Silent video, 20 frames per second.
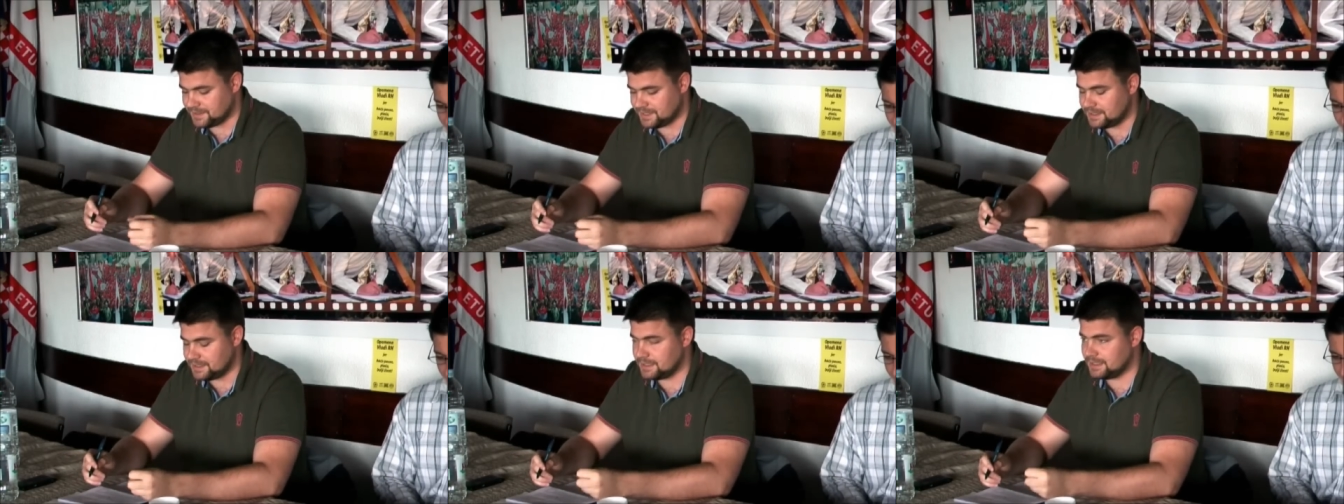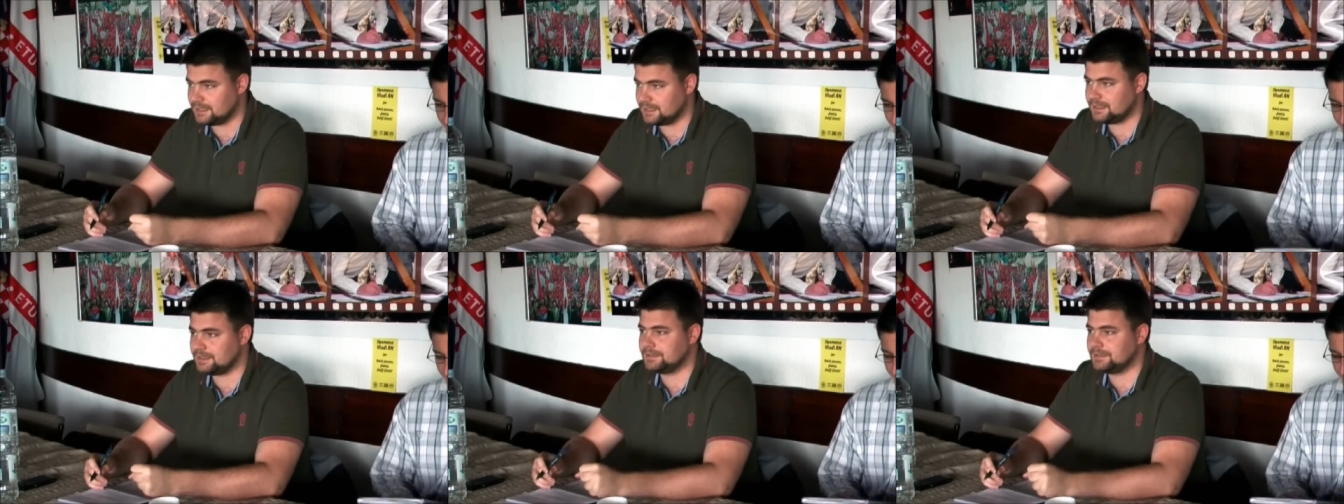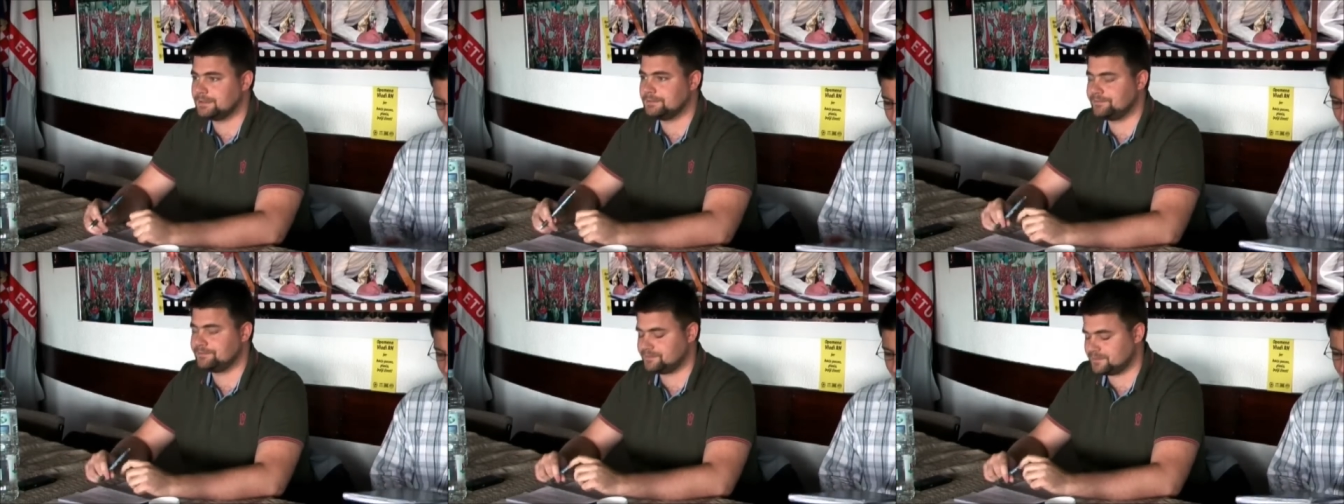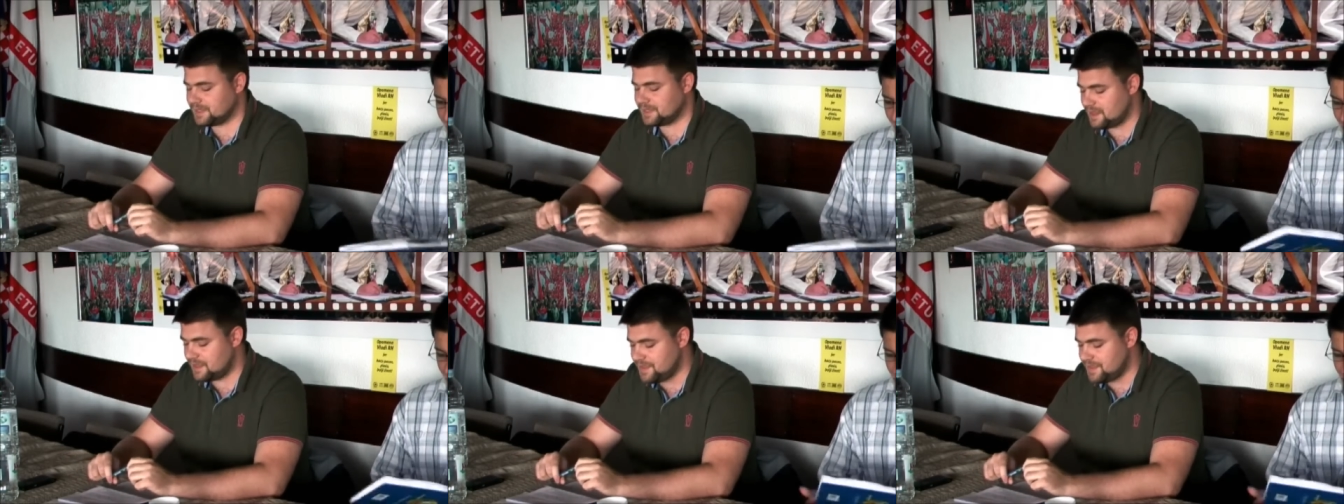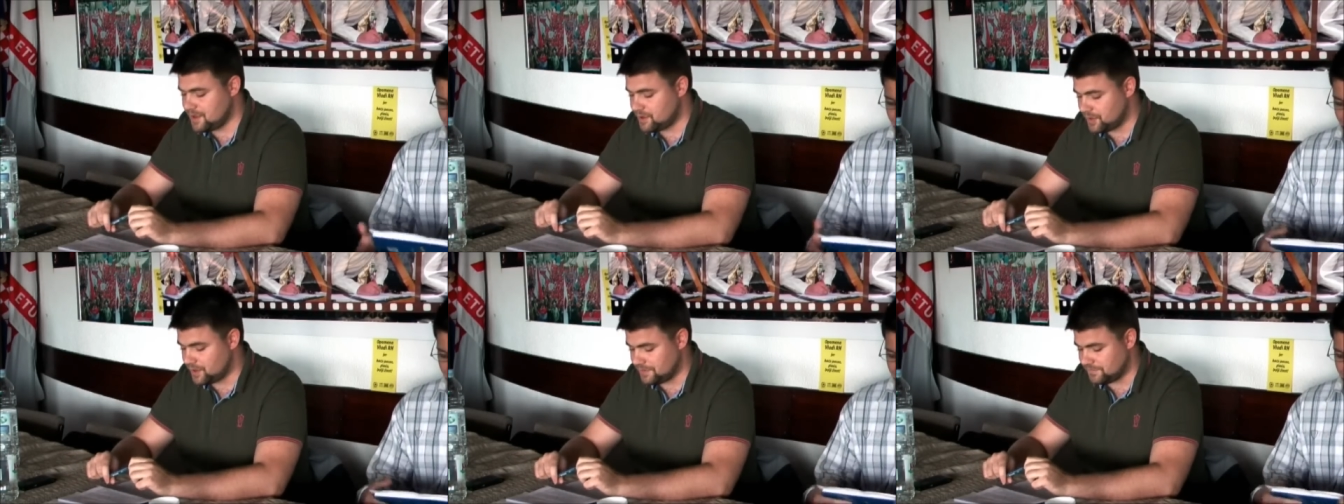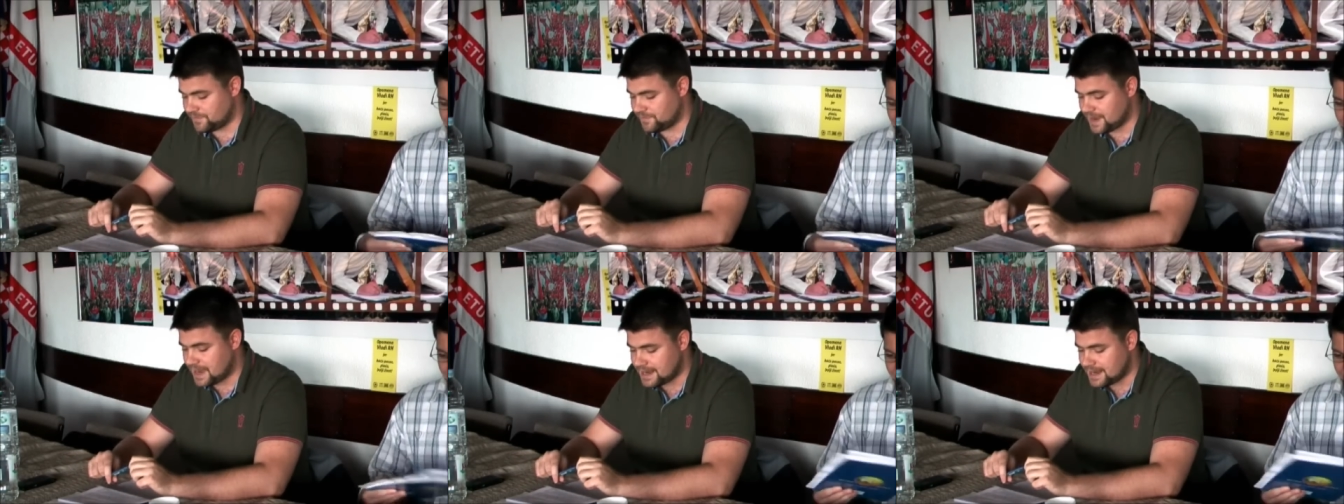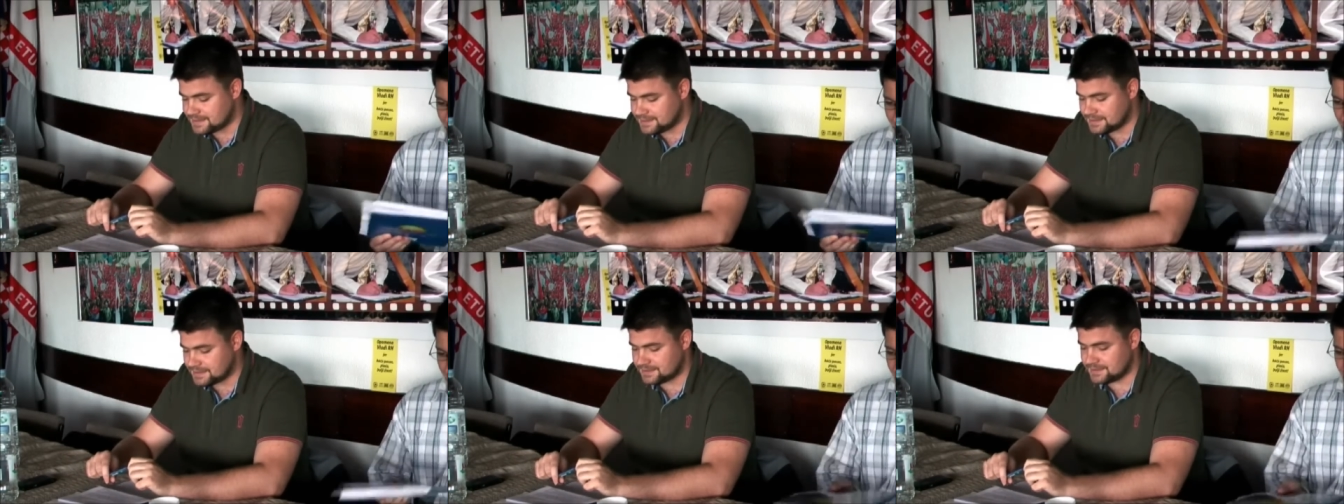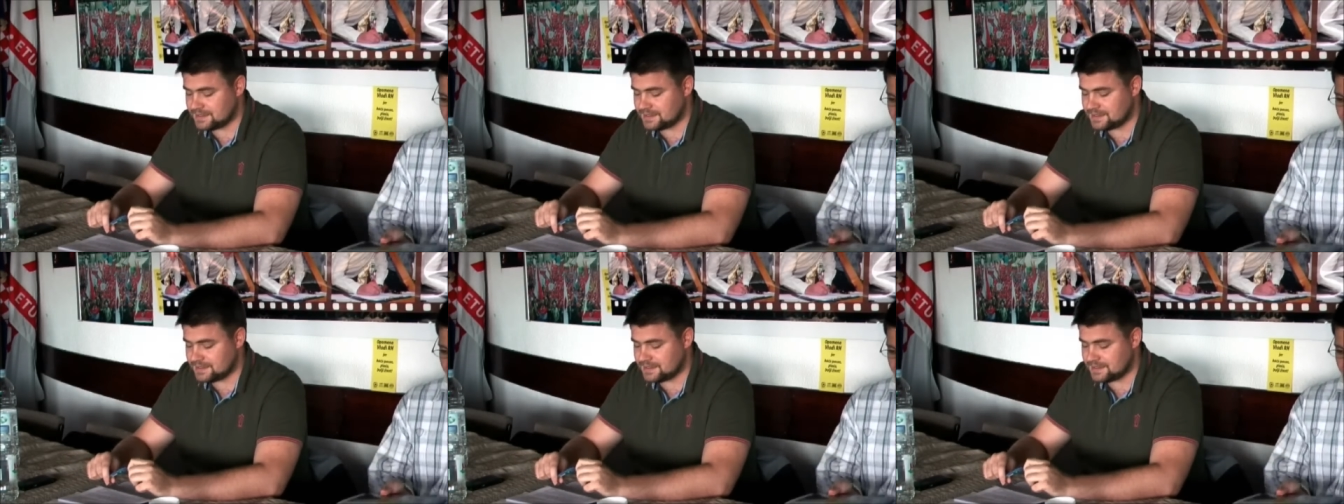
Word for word: the um, theory of crisis,